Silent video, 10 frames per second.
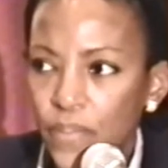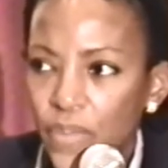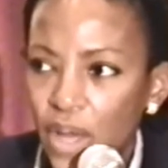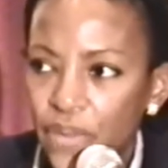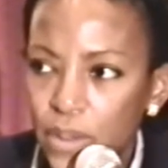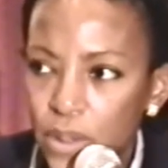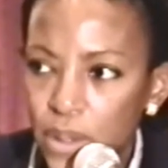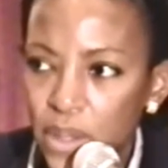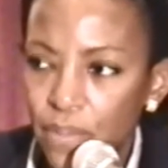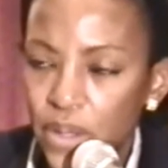I think this
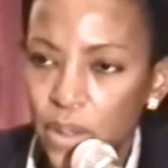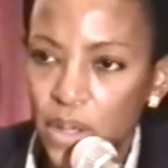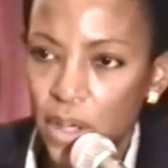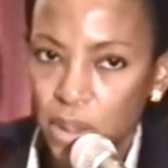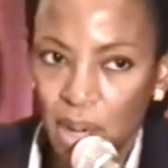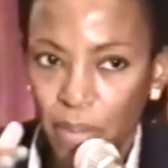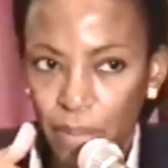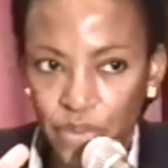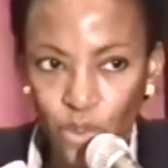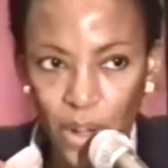is something that has come
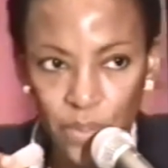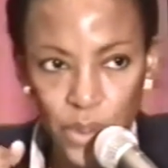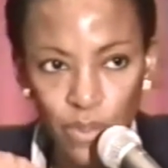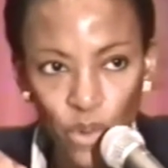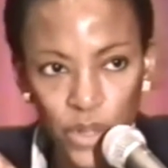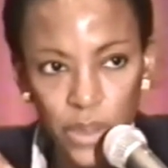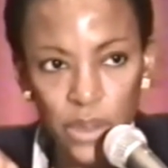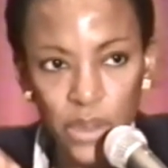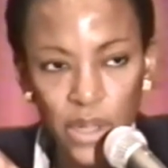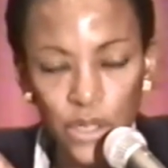up throughout this morning's
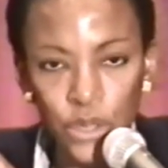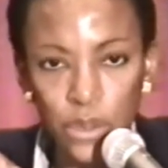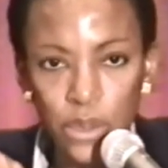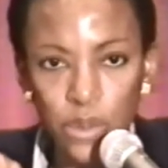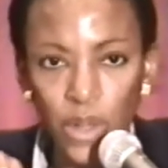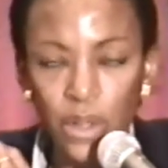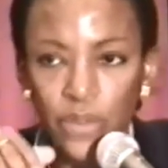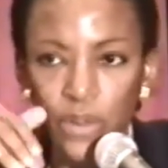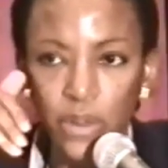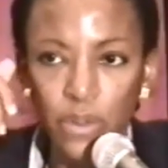discussions as well,
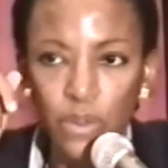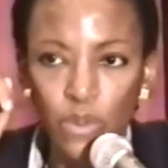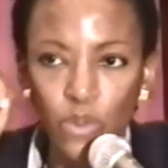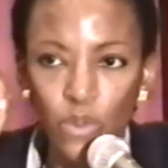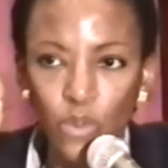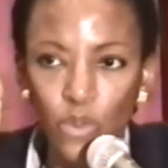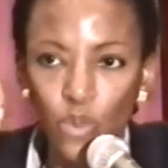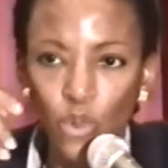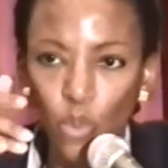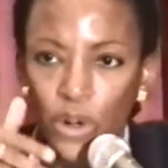that
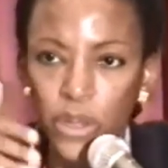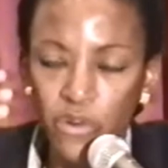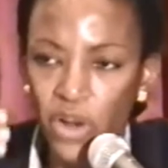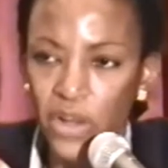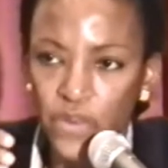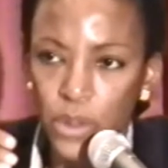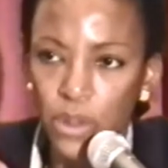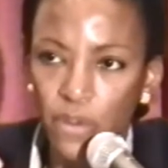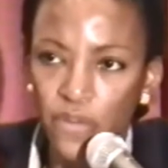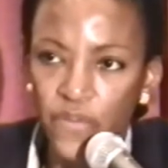what is the relevance
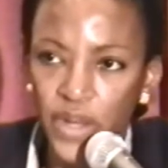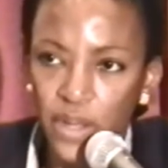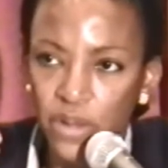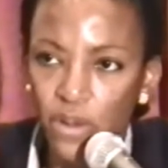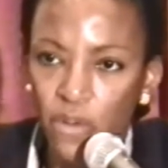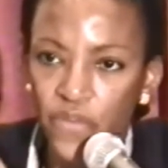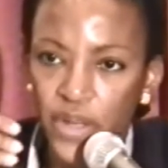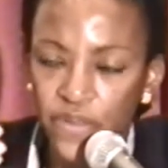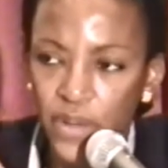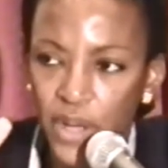of
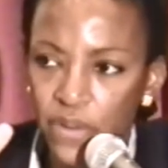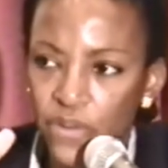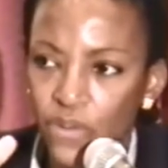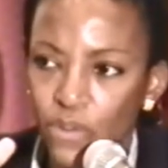internet?